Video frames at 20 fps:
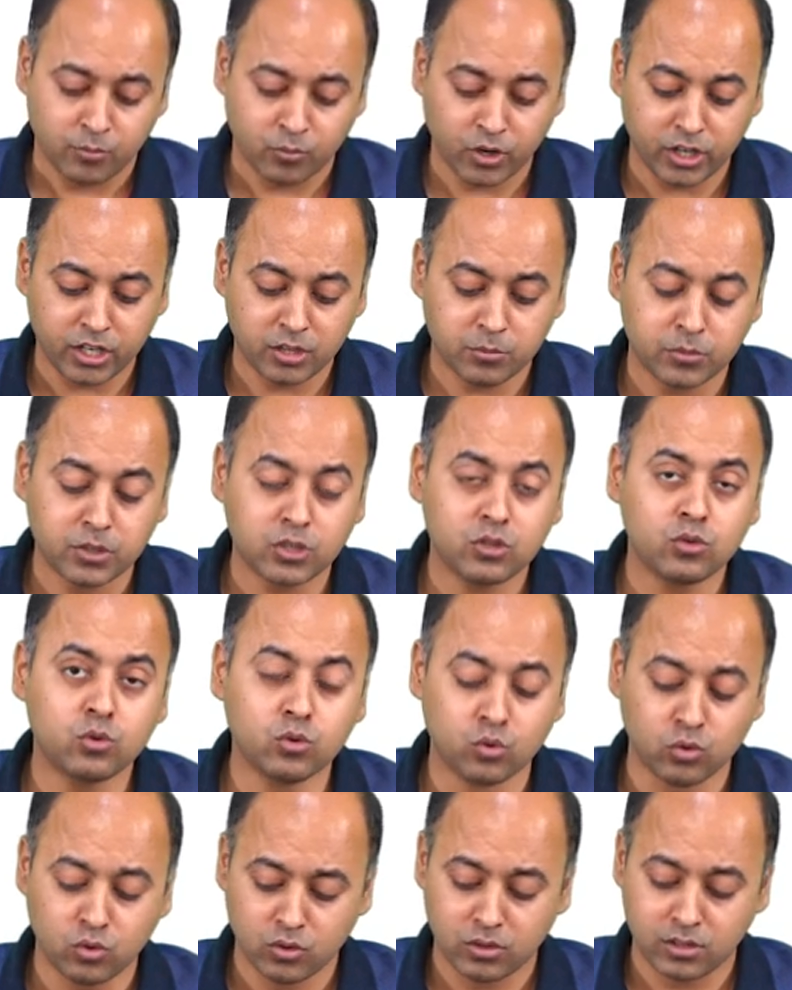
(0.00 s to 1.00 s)
Point number
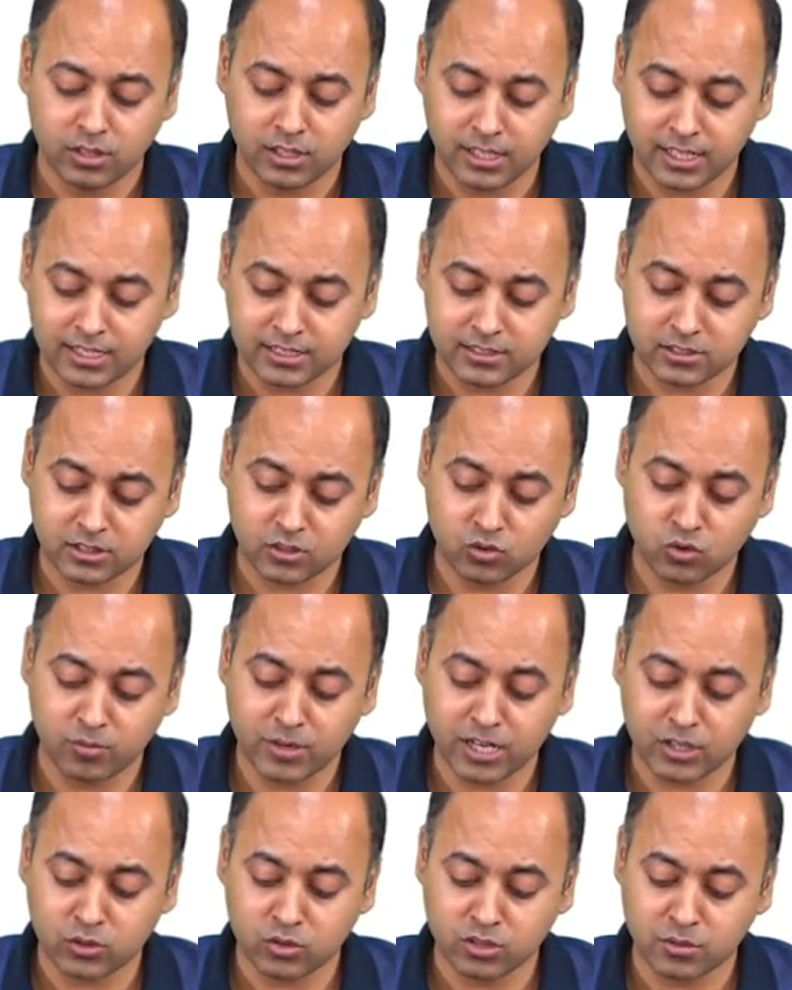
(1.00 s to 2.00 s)
2, let us go
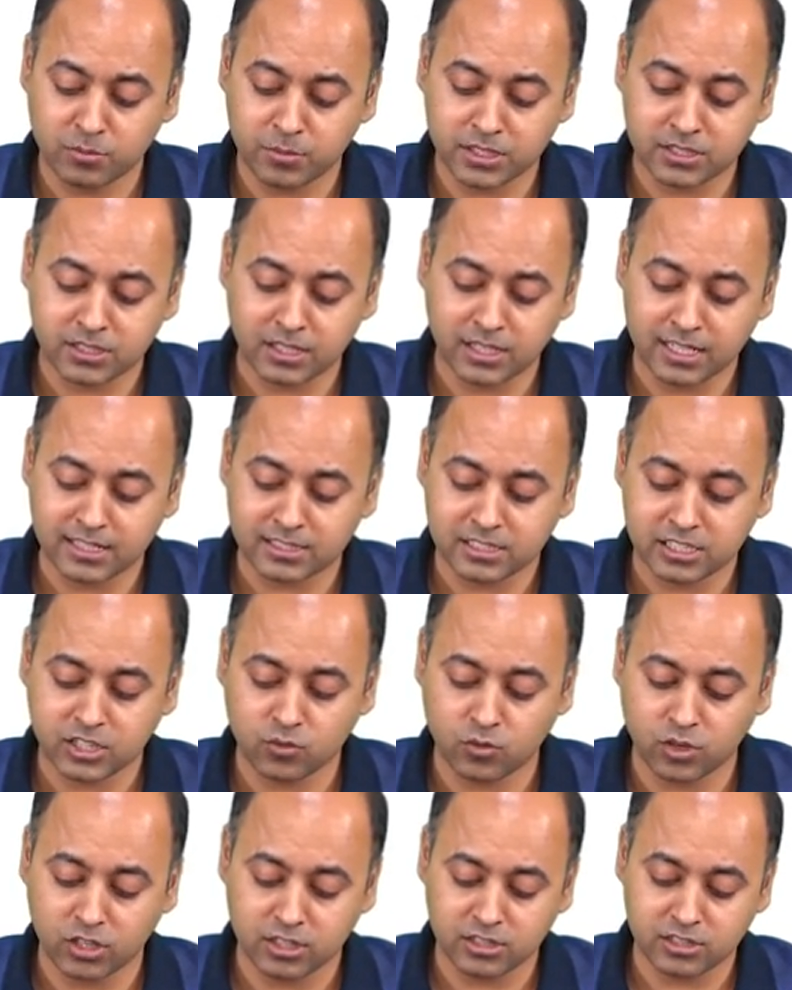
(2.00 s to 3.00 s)
back to the muscle and
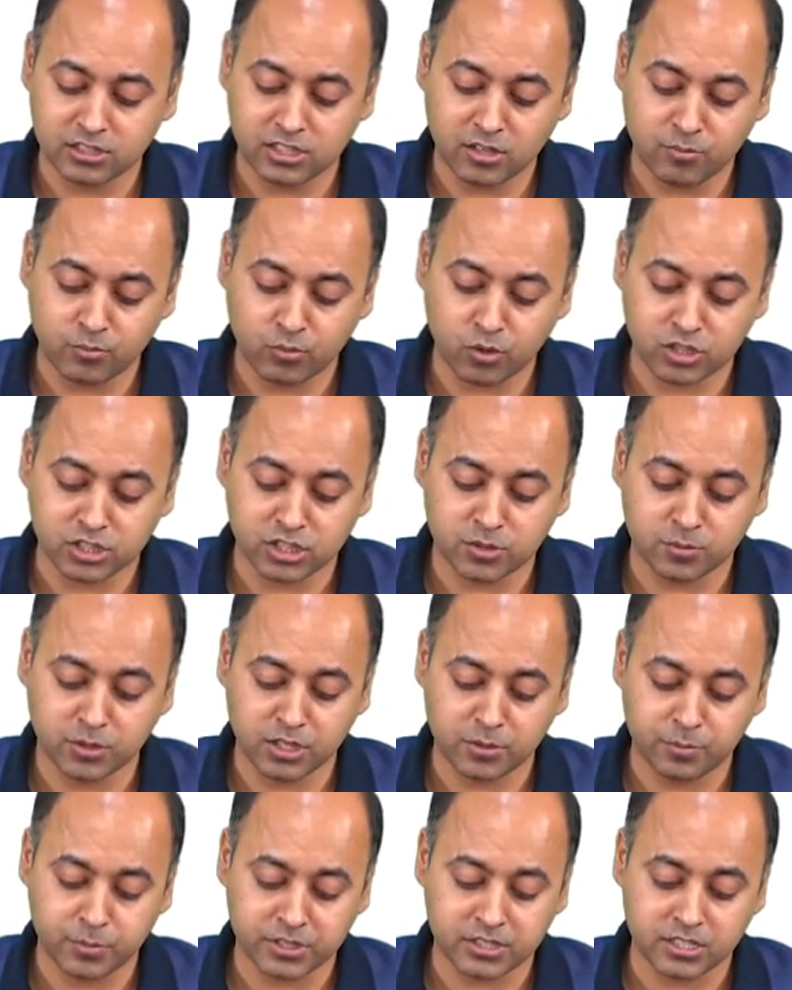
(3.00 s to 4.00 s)
see what is the
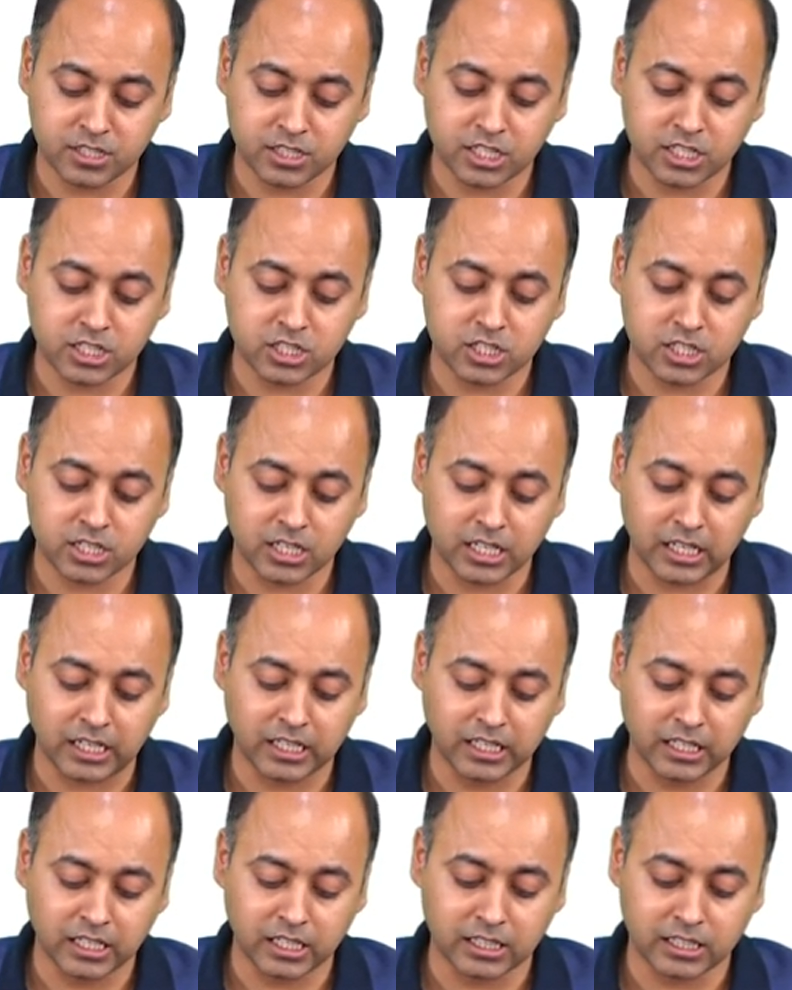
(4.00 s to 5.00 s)
possible presentation
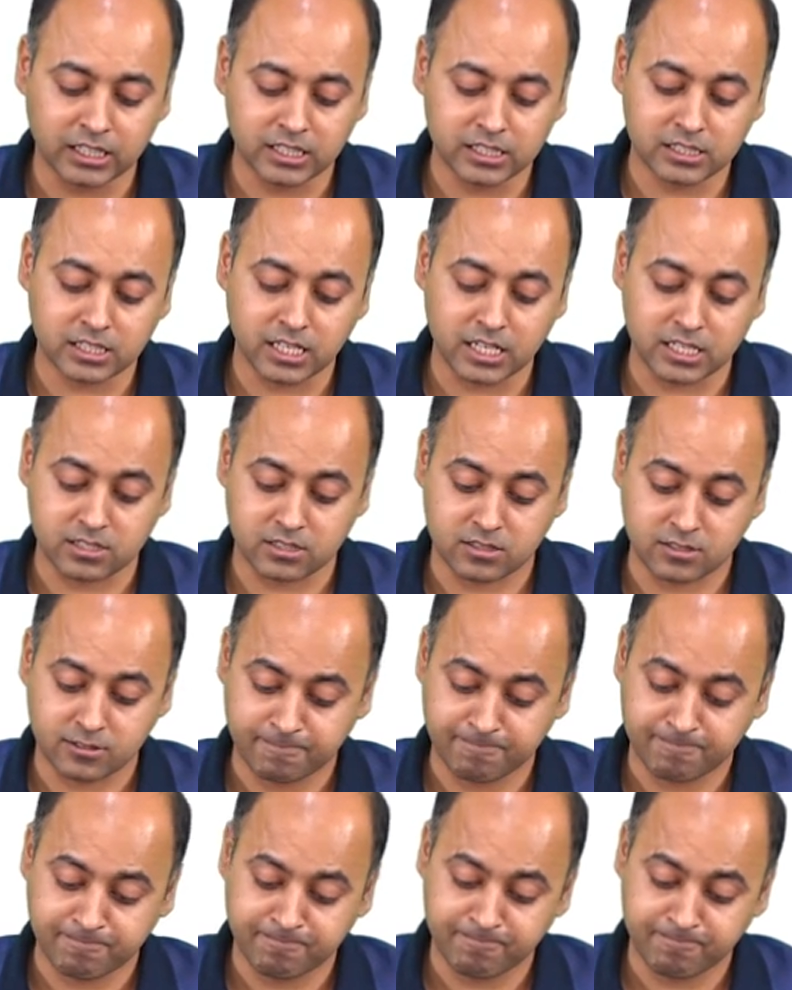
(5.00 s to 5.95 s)
in this case.